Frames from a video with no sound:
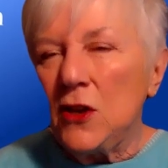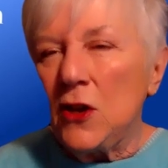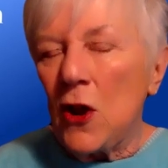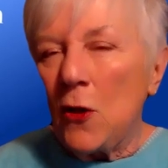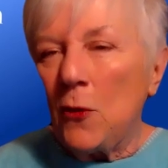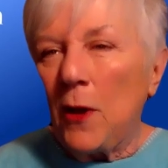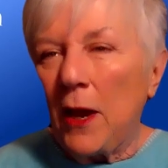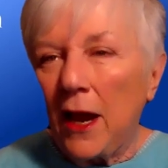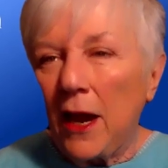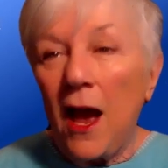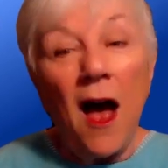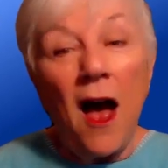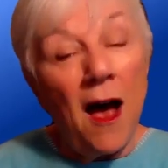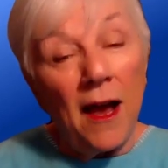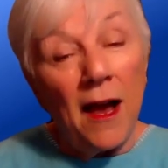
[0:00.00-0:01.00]
You know,
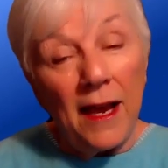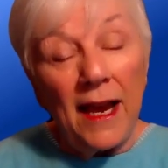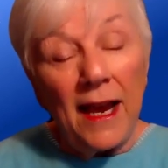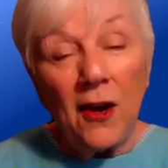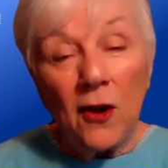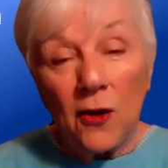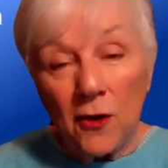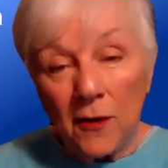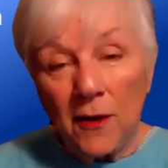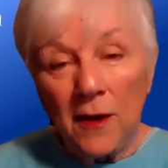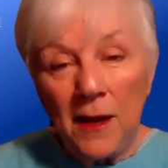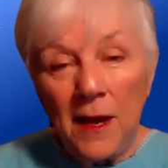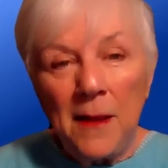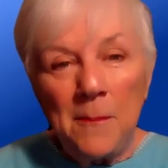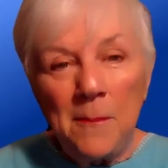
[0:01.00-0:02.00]
yeah, here,
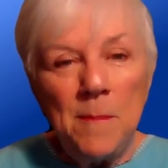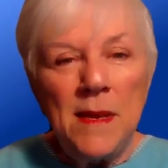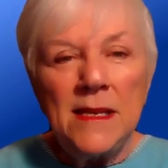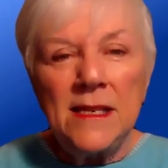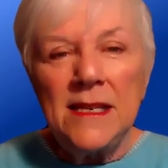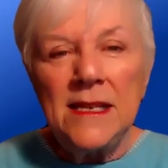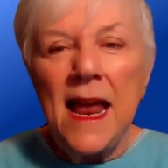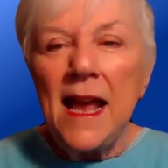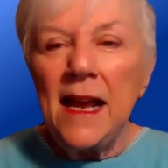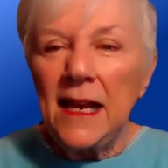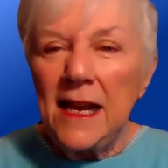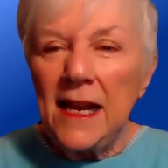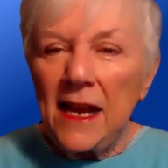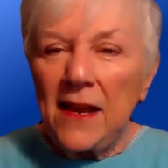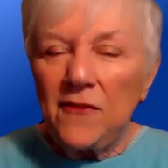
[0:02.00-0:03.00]
Miss
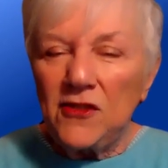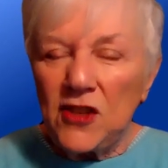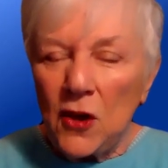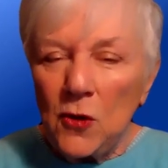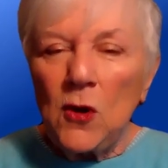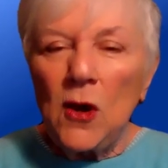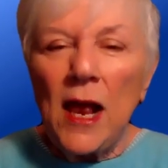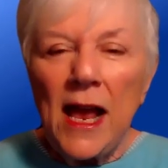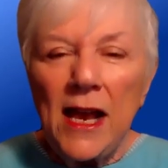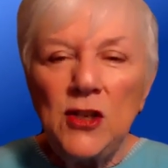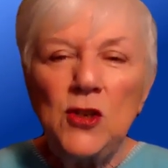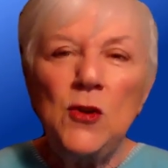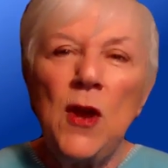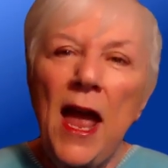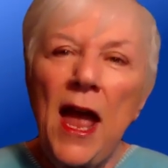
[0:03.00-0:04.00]
Negative, so
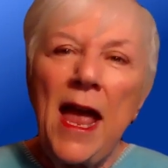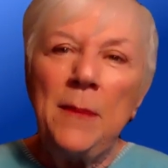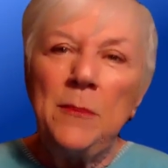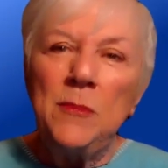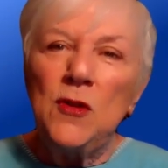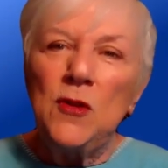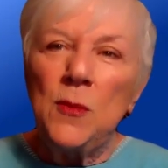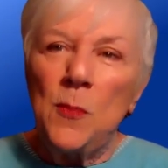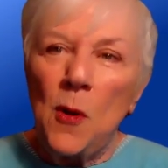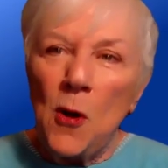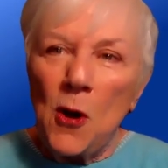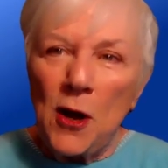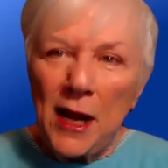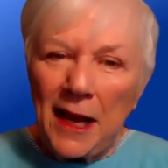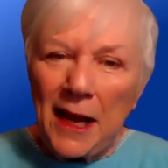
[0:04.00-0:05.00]
glad you came to the
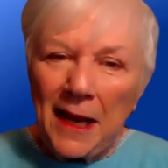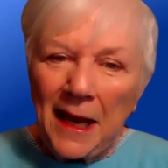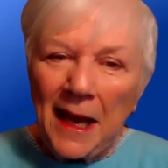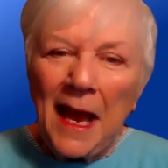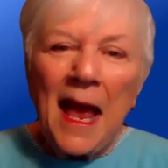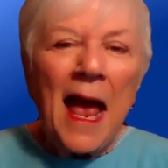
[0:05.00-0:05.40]
party.